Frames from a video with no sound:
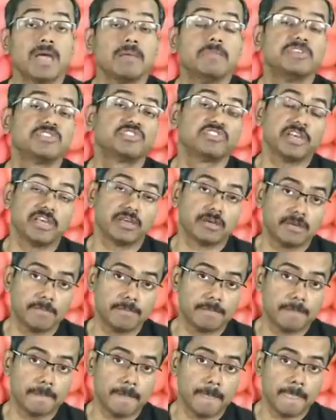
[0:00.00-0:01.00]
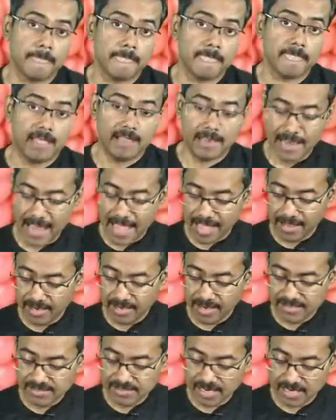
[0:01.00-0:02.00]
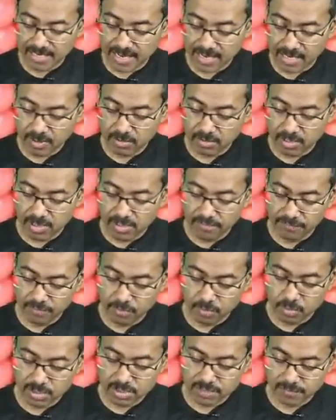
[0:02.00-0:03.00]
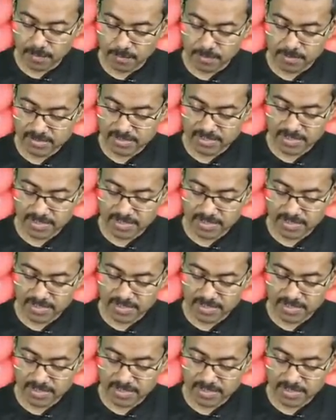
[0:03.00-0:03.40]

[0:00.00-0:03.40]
By mistake. Langerhans cell take it to the lymph nodes for